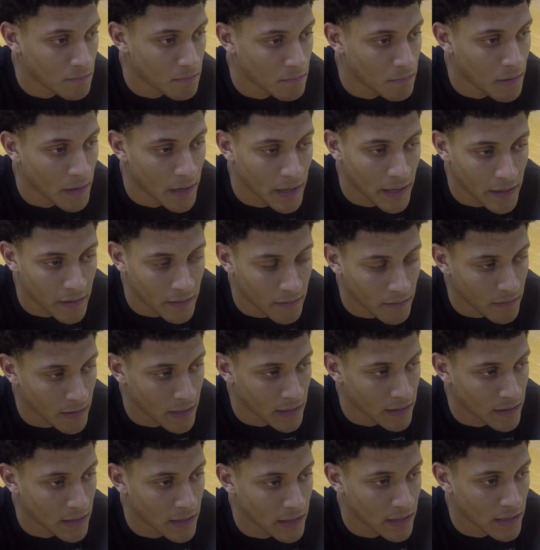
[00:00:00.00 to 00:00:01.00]
But
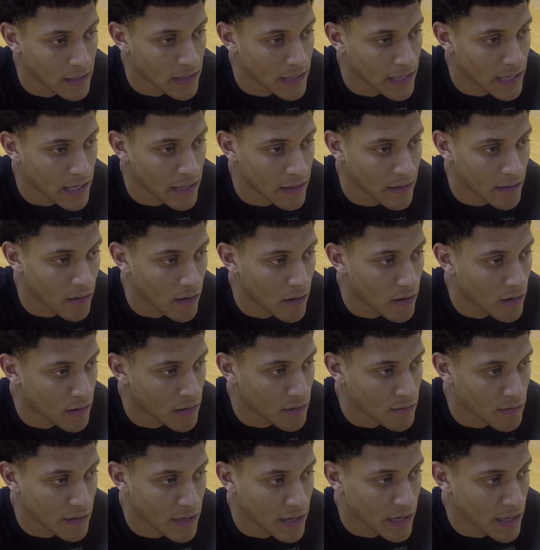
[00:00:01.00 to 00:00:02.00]
at the end of the day, they're all
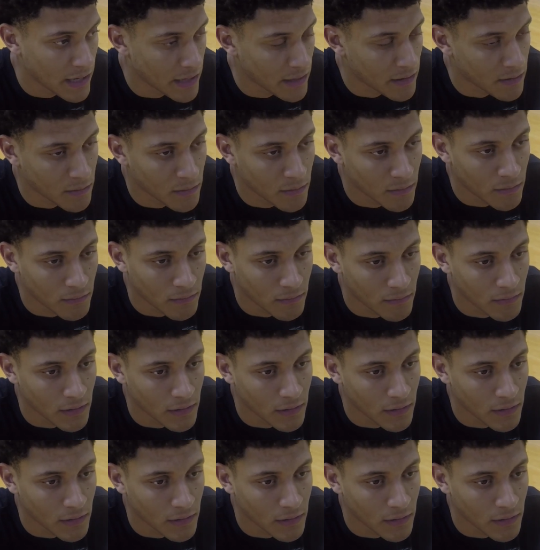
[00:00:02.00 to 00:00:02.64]
created equal.